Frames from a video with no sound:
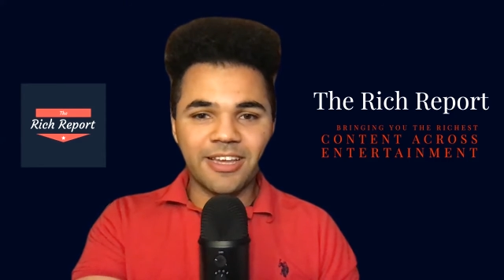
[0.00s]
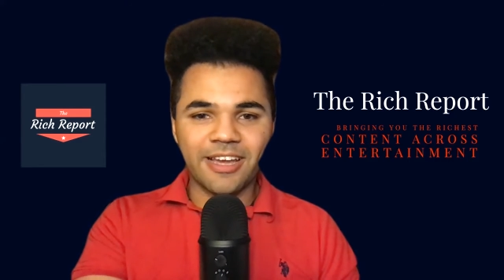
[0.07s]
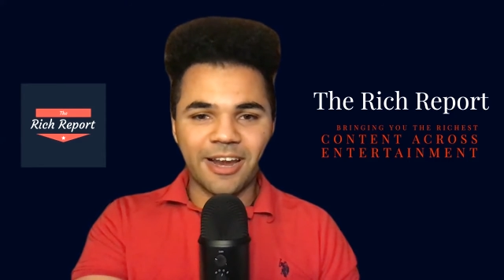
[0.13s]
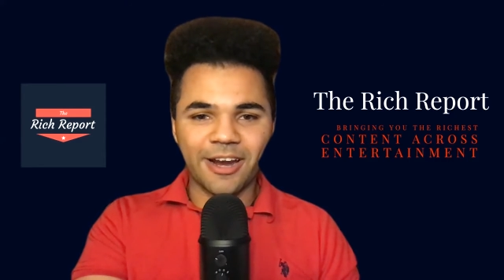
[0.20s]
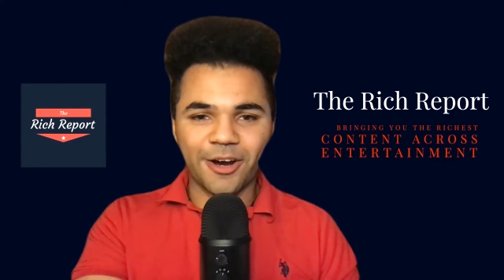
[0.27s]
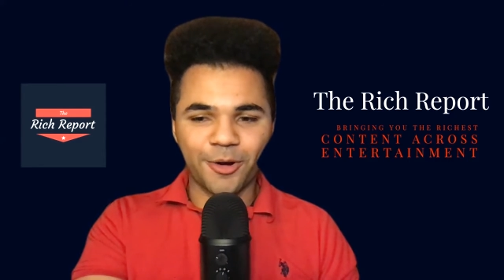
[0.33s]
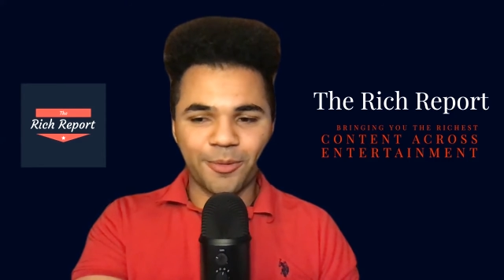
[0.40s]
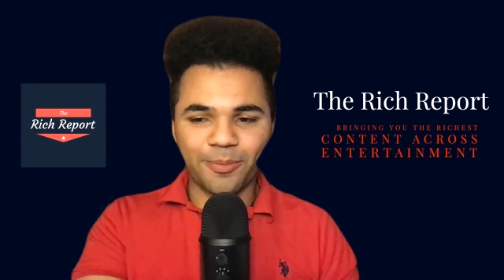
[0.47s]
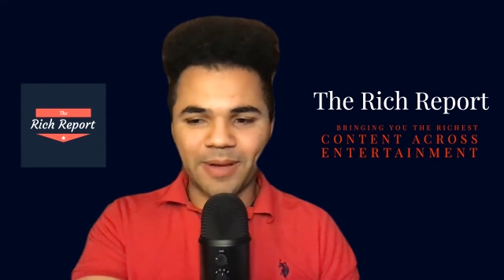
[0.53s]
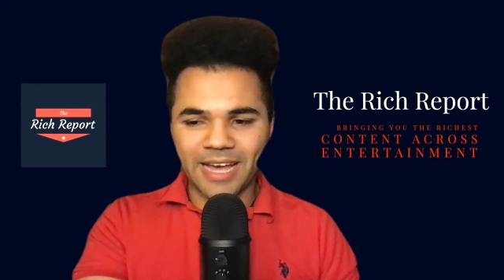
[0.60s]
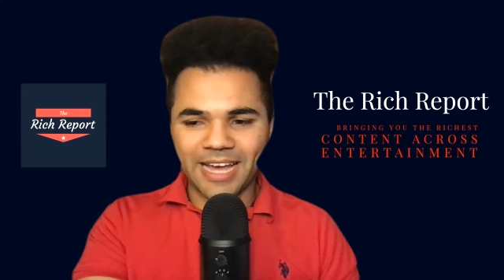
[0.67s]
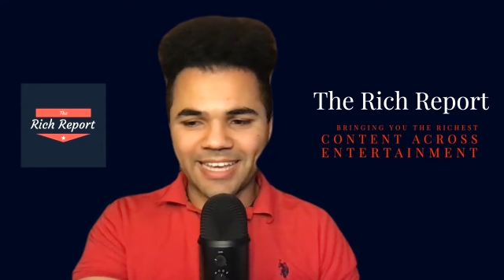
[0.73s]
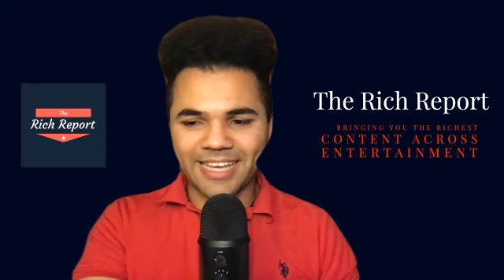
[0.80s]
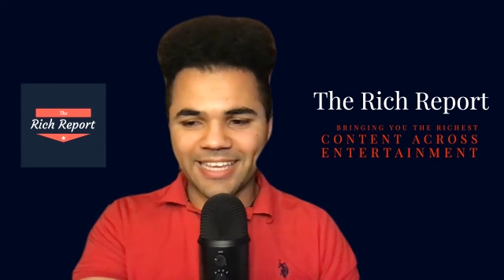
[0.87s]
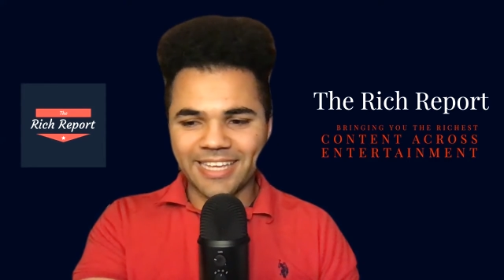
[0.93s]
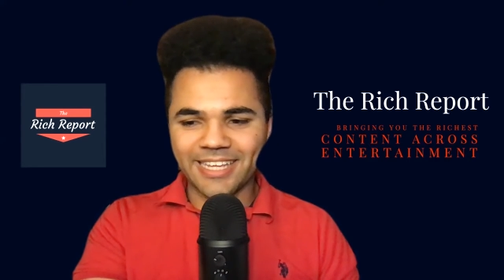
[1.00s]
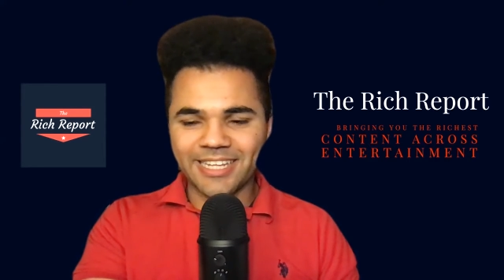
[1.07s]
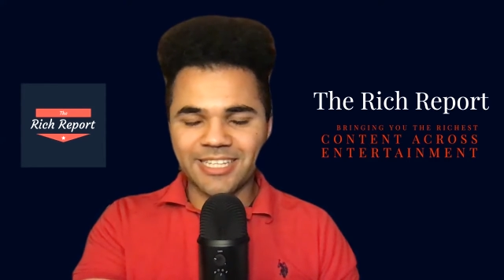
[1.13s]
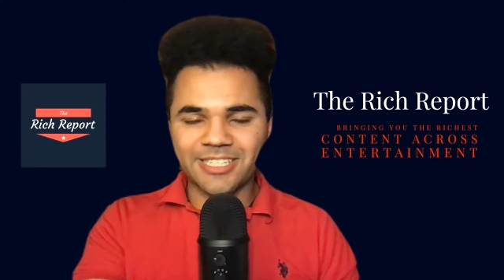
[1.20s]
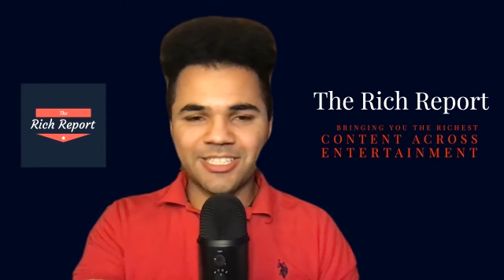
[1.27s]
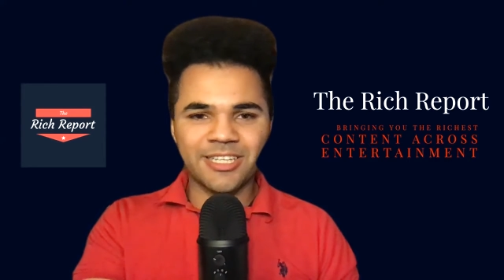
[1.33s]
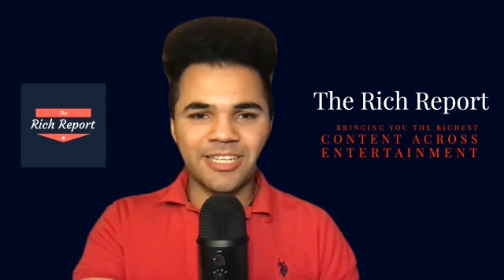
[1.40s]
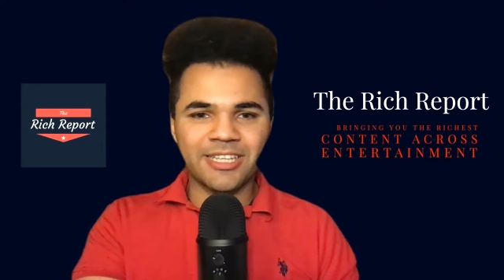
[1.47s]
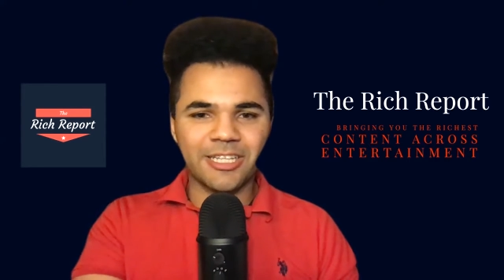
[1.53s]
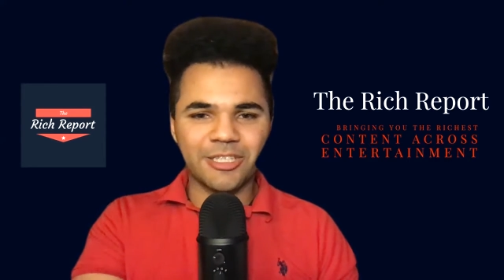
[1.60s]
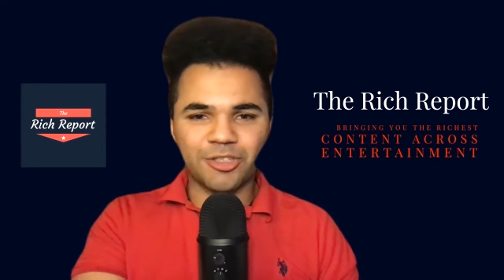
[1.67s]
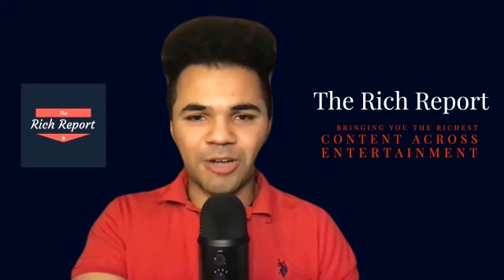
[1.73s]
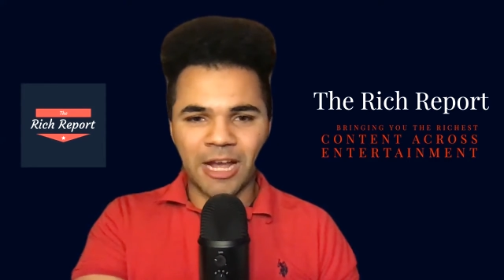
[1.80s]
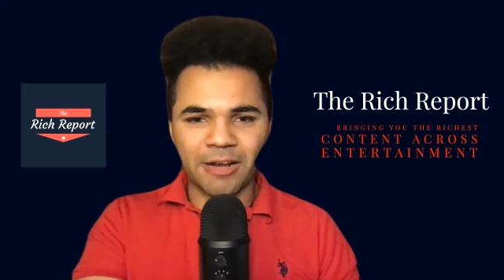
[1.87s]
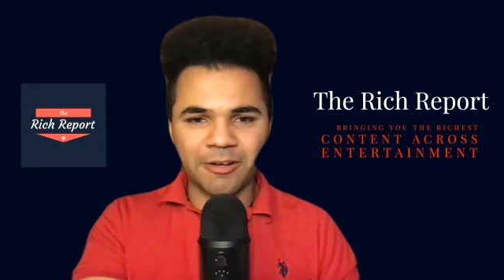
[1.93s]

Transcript: aero package. The track